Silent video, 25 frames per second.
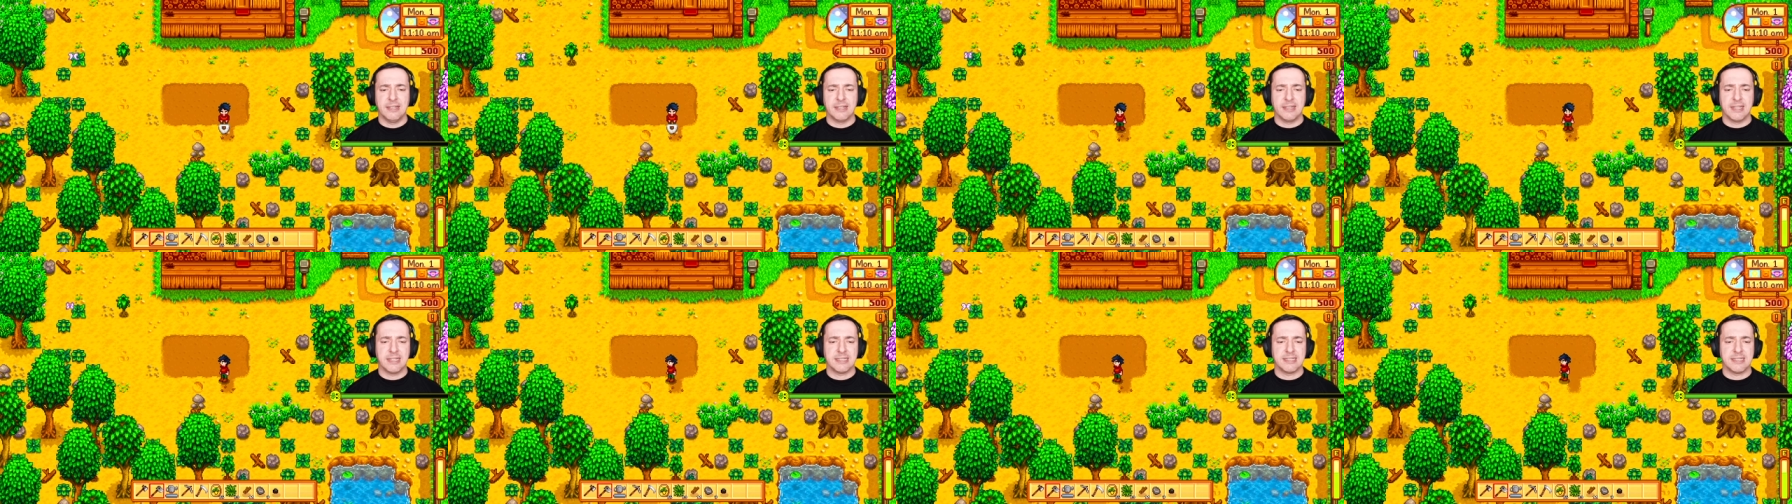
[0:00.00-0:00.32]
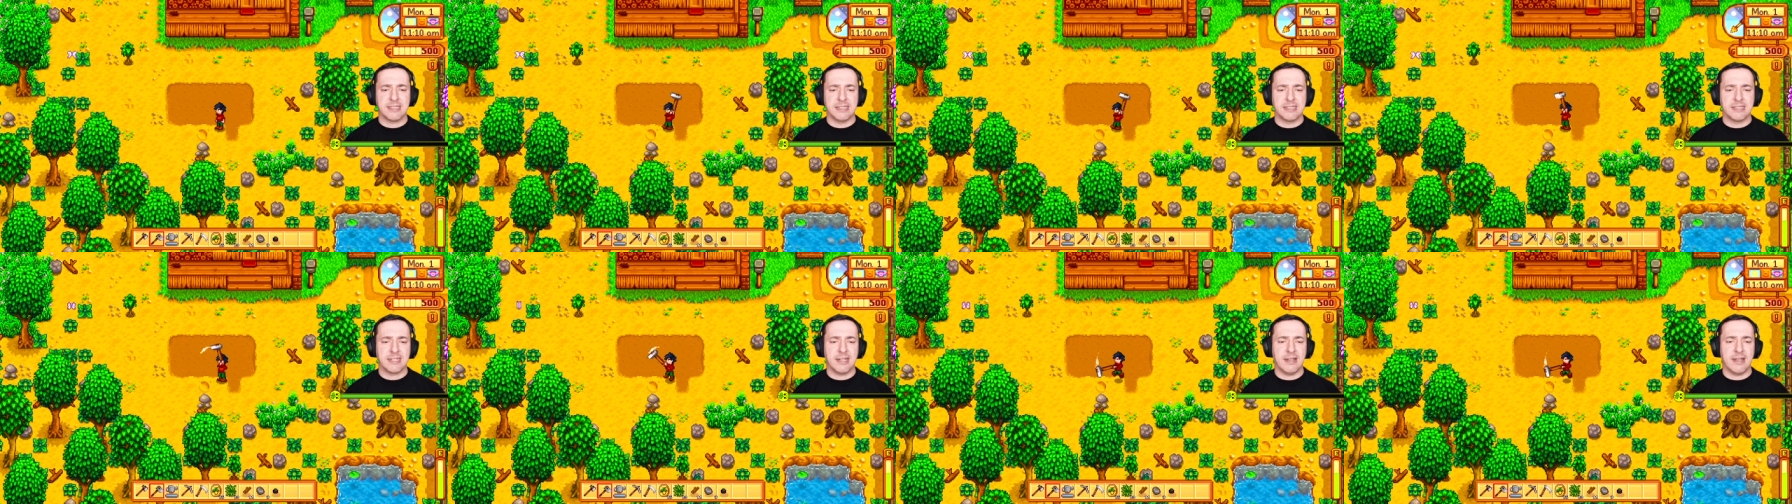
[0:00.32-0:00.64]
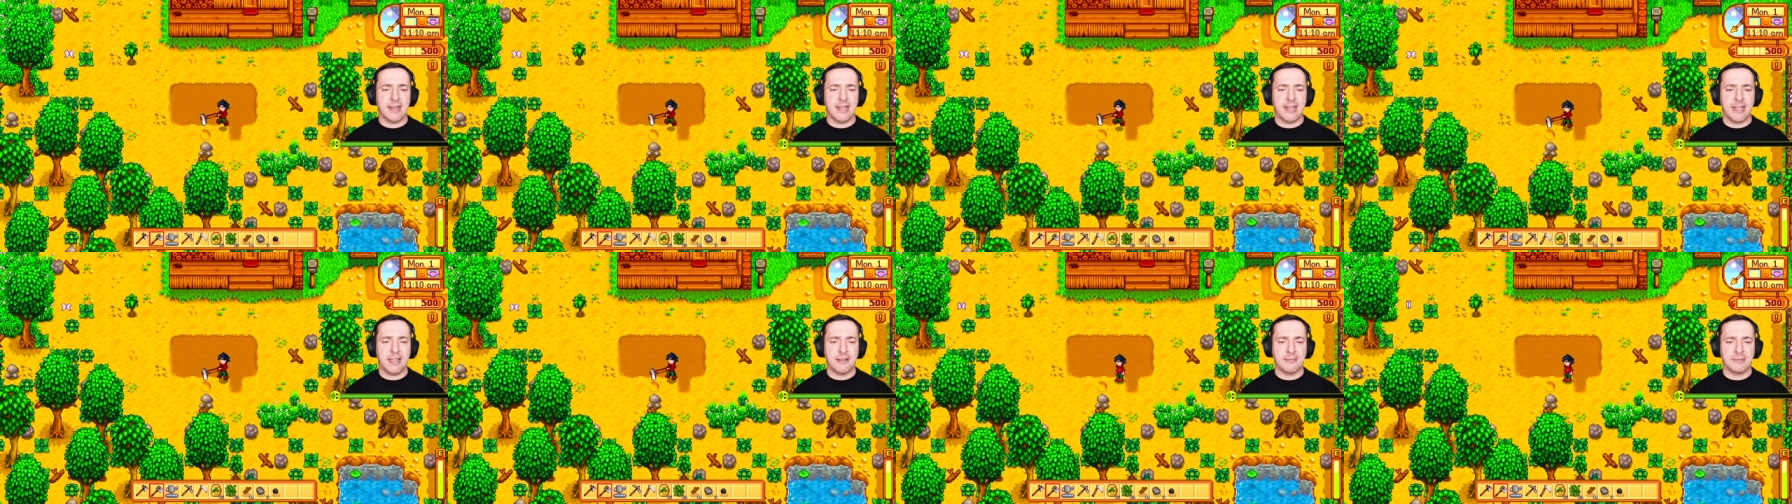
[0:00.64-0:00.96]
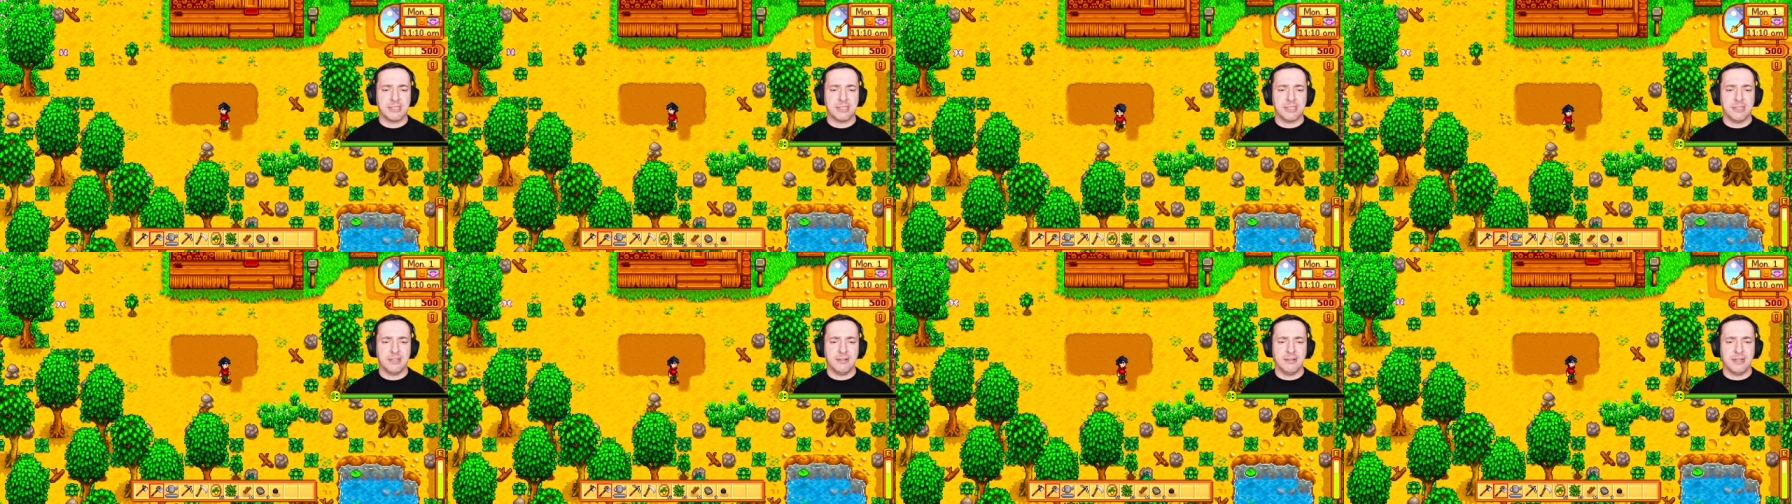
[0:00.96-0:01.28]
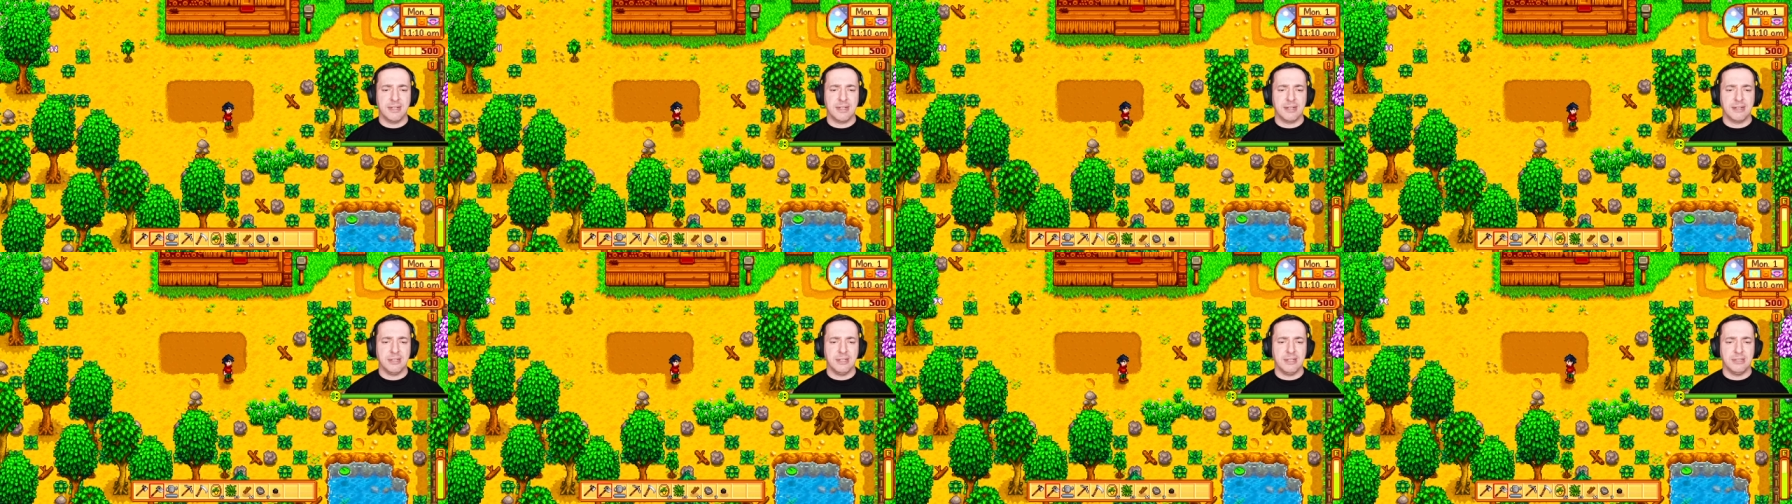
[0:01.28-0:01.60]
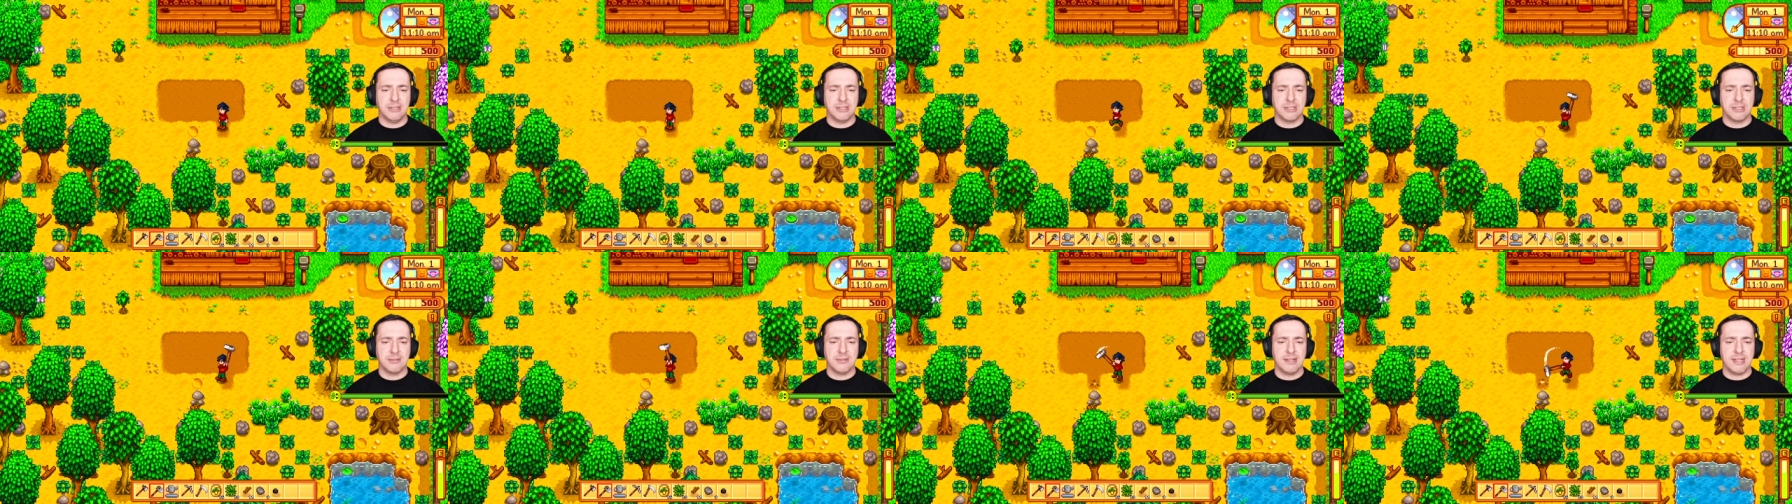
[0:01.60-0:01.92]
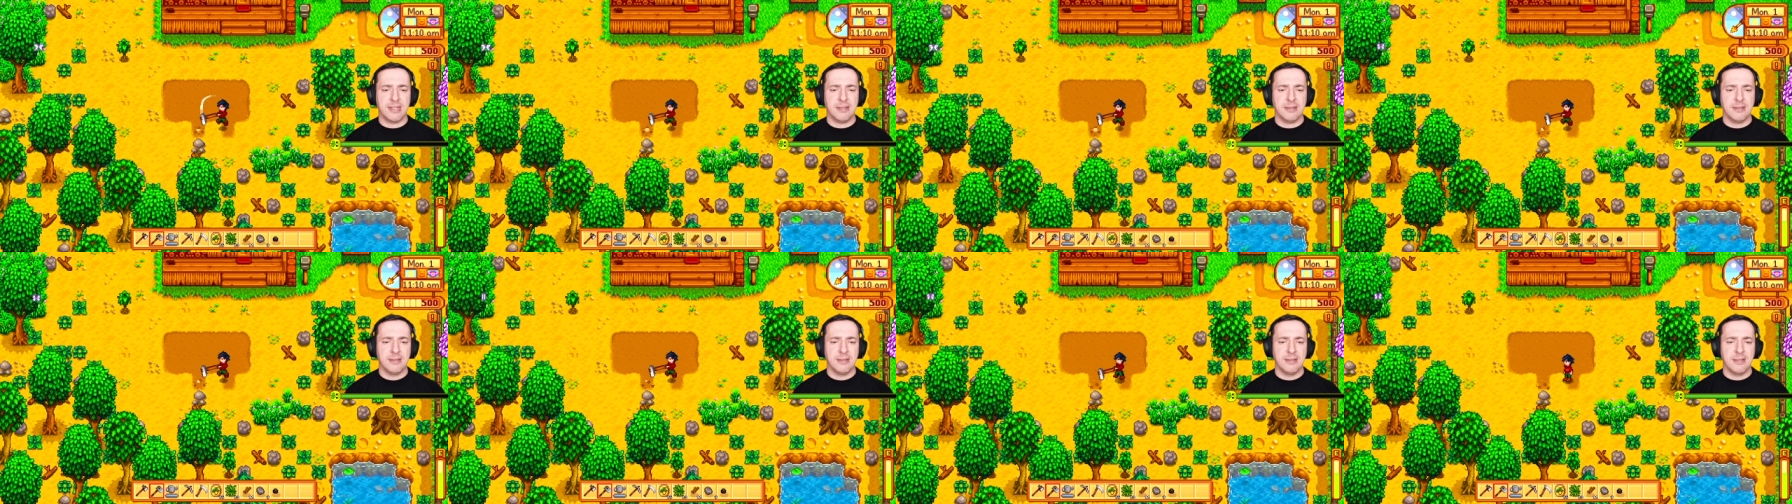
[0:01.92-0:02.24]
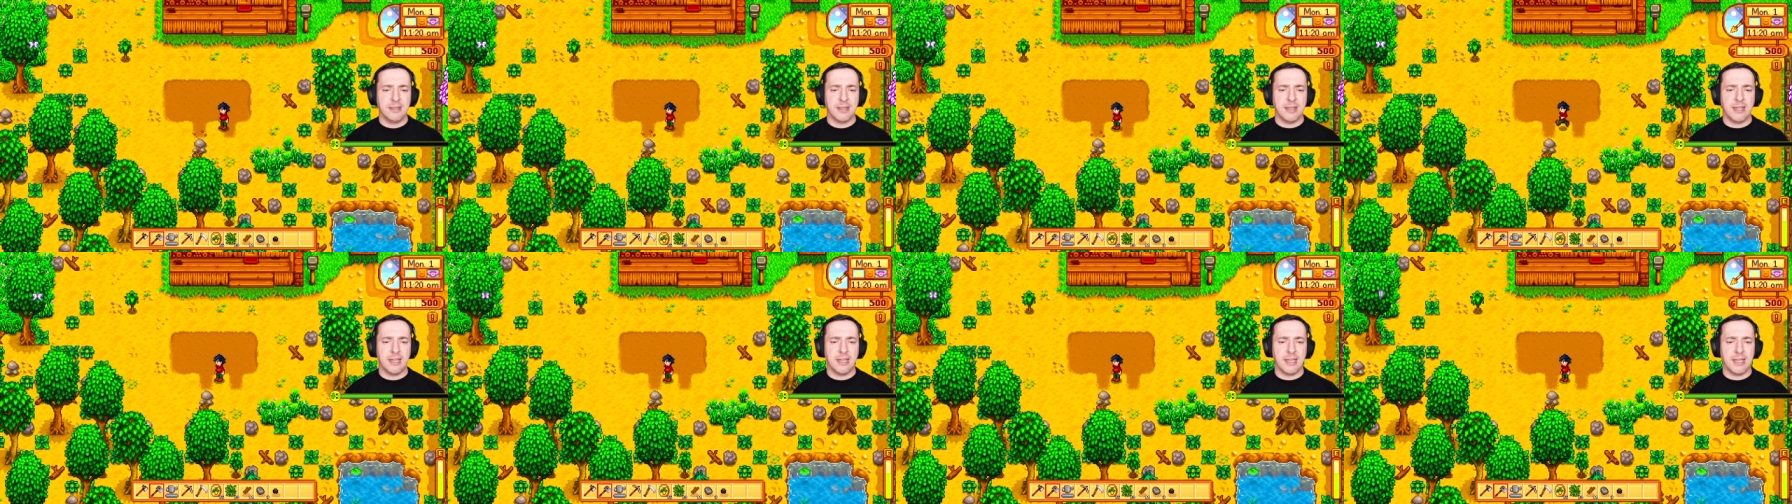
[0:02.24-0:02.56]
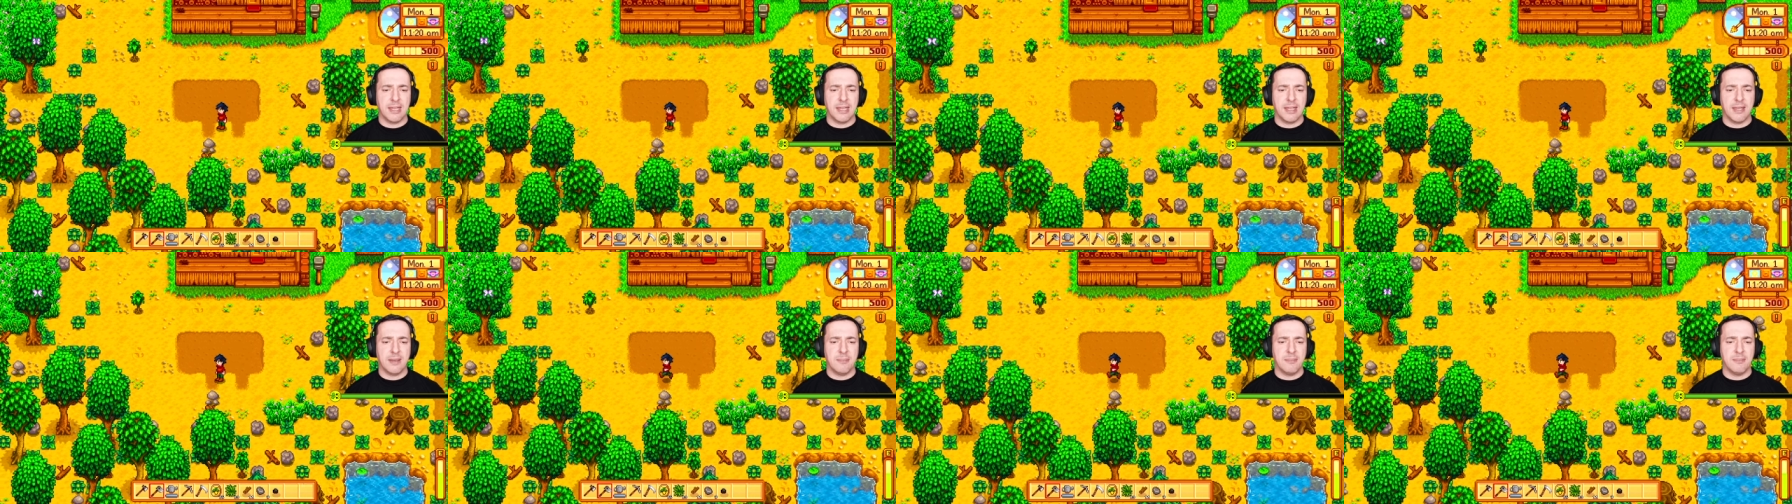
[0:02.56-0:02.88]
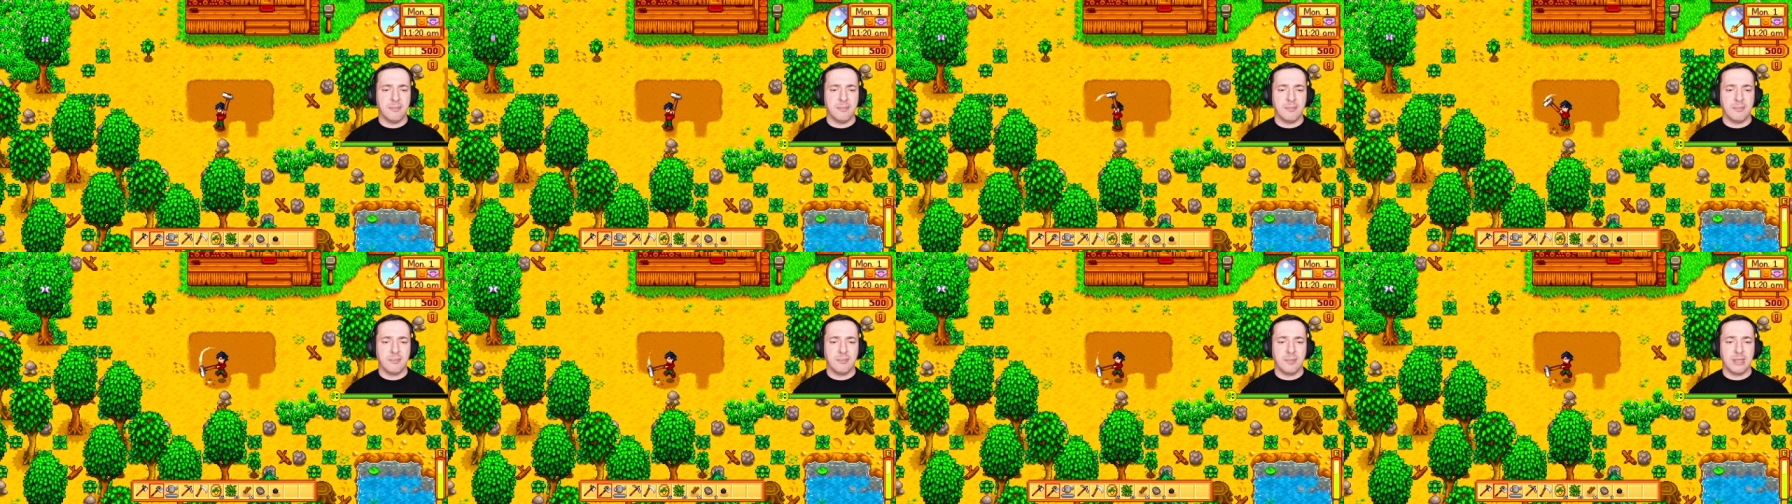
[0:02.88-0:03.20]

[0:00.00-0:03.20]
That's entirely up to you how you do it um,